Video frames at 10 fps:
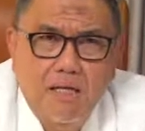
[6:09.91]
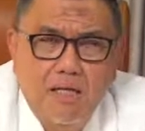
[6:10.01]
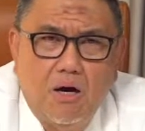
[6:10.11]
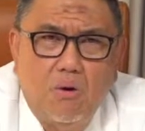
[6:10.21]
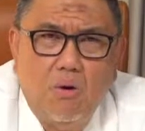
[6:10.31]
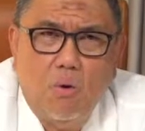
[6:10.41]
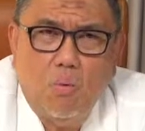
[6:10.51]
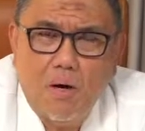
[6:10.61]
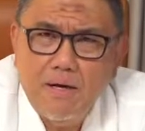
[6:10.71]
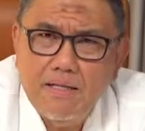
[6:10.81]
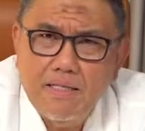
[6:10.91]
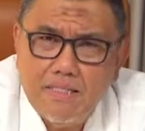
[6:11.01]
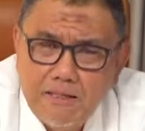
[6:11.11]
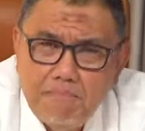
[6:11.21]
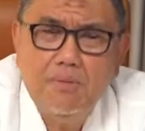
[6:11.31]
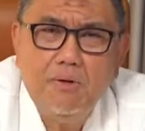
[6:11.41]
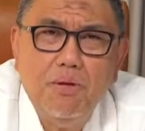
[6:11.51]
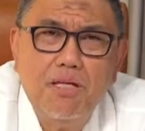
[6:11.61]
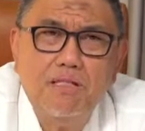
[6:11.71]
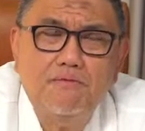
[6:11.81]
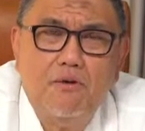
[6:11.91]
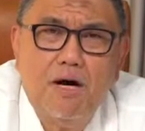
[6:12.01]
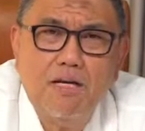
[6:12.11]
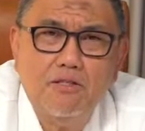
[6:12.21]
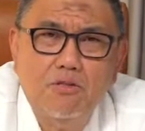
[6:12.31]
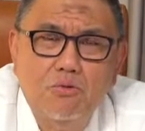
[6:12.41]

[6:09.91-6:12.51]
Now, one of the simple ways for us